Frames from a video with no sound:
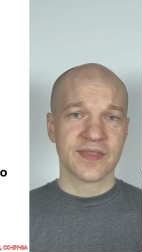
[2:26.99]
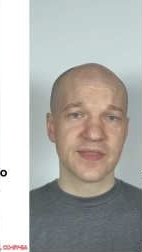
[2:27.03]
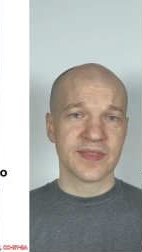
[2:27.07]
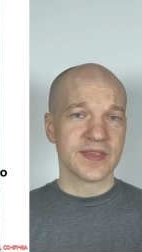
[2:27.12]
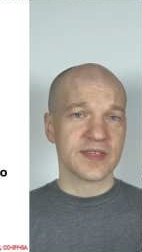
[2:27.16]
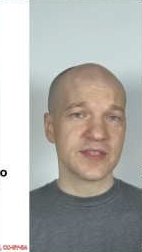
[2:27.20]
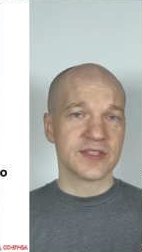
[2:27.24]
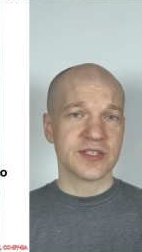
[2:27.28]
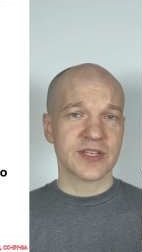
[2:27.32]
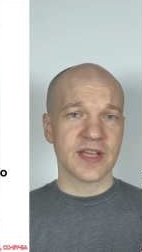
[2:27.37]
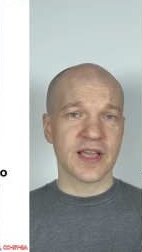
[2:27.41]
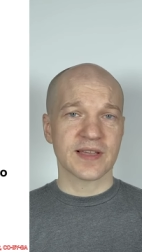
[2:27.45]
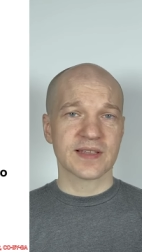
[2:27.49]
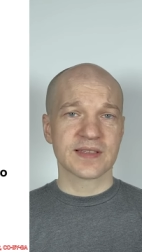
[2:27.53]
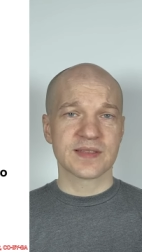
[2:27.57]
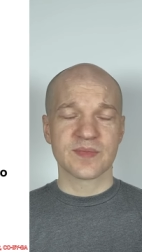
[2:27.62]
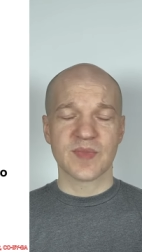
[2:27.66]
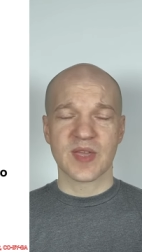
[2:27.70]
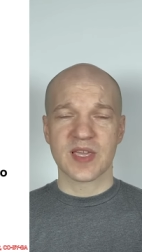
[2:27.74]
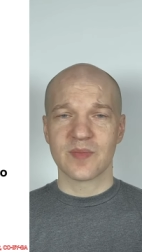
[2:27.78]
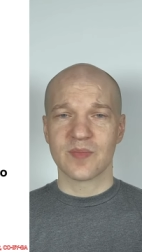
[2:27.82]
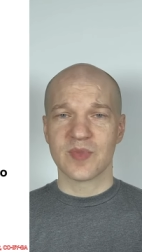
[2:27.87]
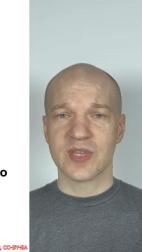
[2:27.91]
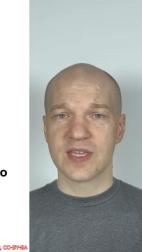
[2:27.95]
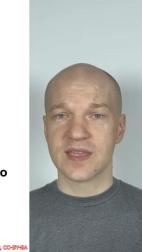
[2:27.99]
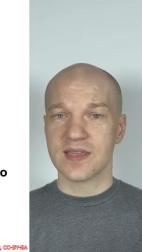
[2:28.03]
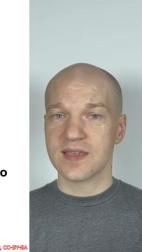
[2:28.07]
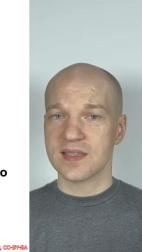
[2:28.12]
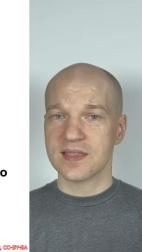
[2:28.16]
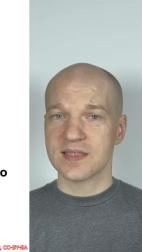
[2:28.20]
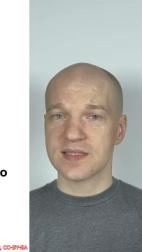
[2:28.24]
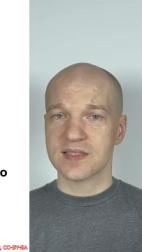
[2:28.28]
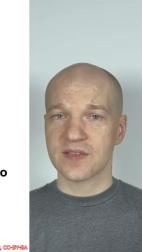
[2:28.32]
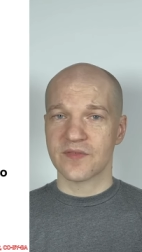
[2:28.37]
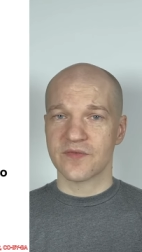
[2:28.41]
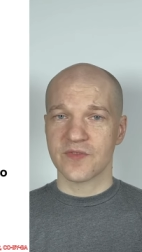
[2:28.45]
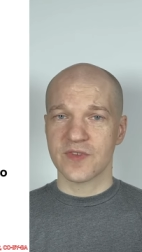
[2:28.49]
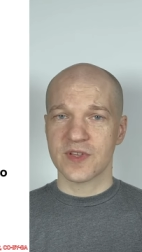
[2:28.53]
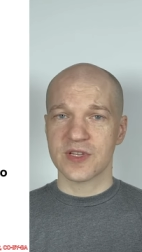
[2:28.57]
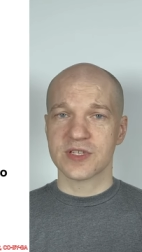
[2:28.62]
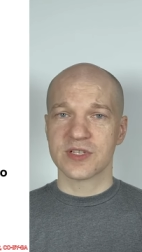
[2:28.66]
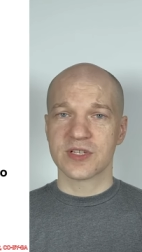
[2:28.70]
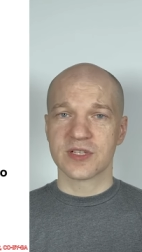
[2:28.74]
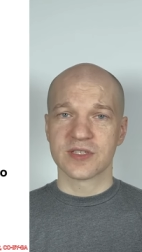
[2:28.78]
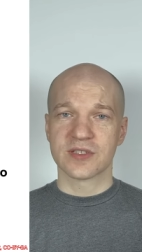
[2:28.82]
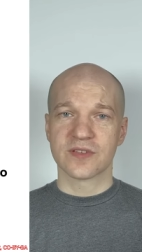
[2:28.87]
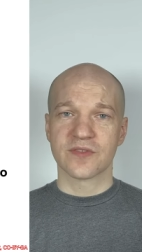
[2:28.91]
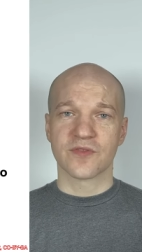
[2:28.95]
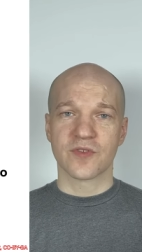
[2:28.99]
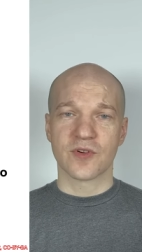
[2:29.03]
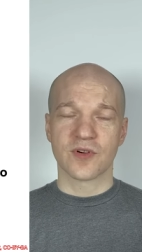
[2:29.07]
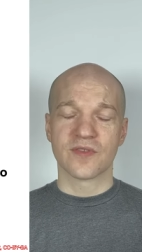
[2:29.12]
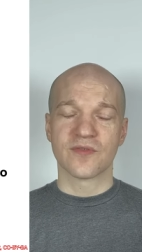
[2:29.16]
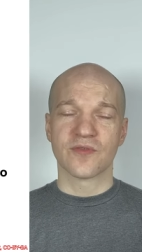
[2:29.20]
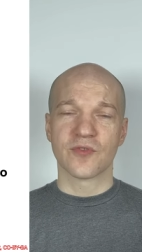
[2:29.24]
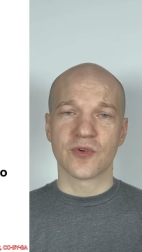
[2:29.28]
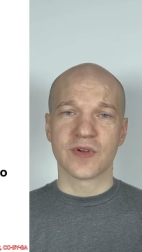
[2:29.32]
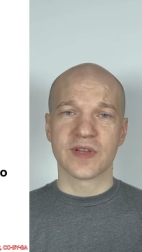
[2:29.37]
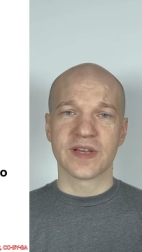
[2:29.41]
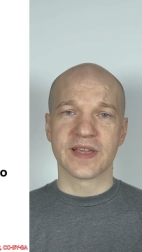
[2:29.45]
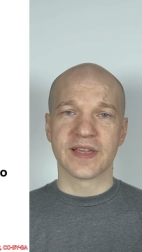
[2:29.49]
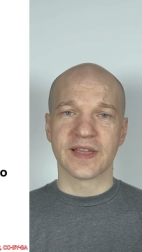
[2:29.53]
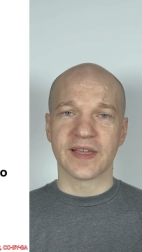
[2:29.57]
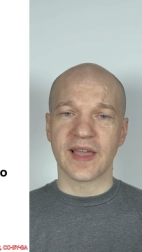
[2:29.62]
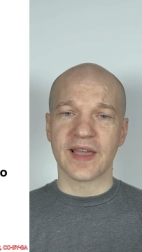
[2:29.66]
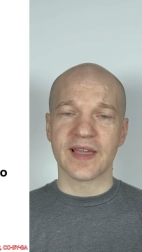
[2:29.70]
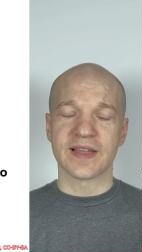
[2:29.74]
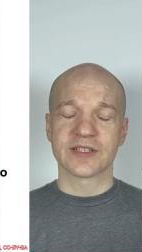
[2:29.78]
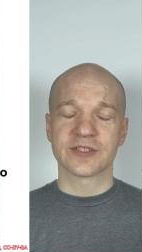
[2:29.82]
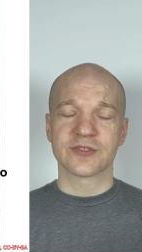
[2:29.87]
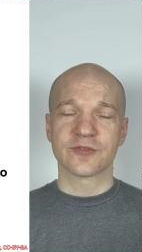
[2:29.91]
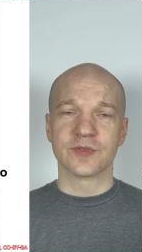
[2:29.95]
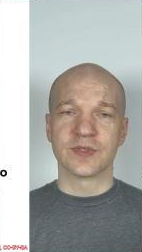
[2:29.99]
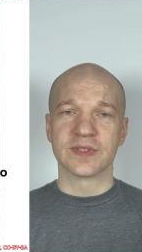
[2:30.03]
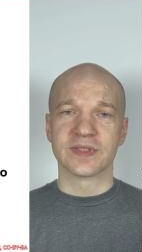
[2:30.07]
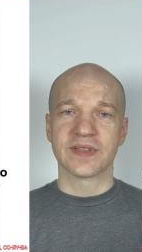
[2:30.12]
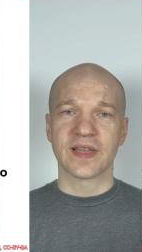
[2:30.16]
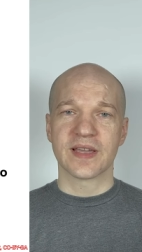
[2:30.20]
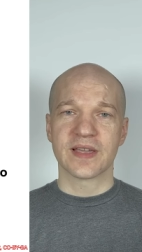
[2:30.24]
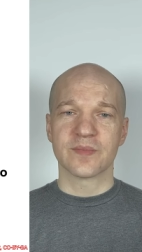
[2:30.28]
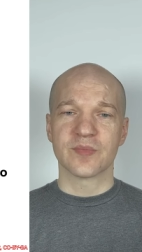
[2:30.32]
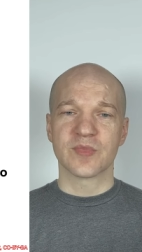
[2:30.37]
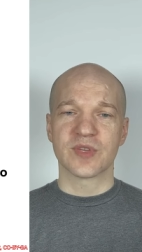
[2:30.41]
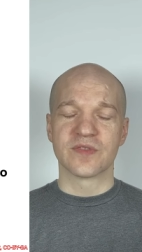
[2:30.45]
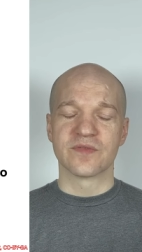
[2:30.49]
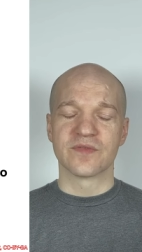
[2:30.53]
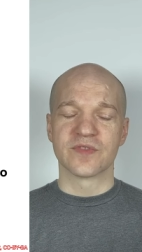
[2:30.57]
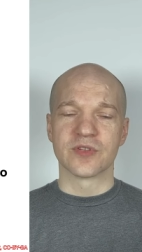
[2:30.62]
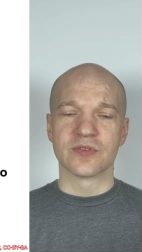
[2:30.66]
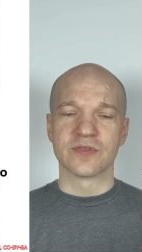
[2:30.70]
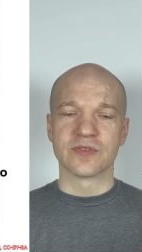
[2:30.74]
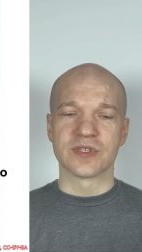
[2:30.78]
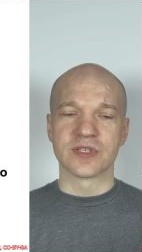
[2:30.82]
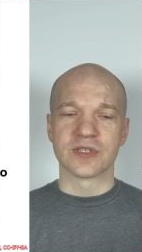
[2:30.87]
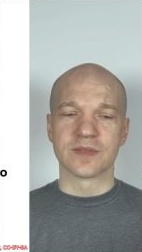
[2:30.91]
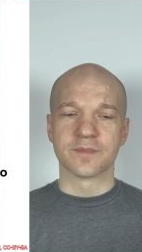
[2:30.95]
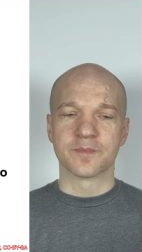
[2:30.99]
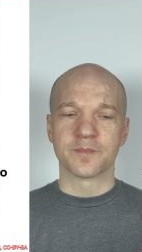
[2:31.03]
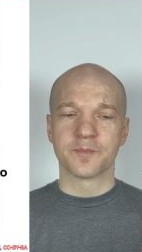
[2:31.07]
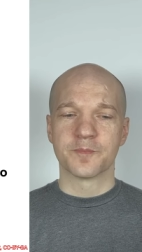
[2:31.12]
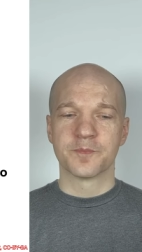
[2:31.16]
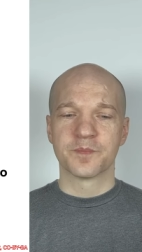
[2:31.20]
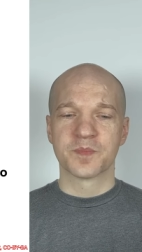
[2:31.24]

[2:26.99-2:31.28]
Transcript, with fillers: the checks may be insufficient for avoiding actual type confusion.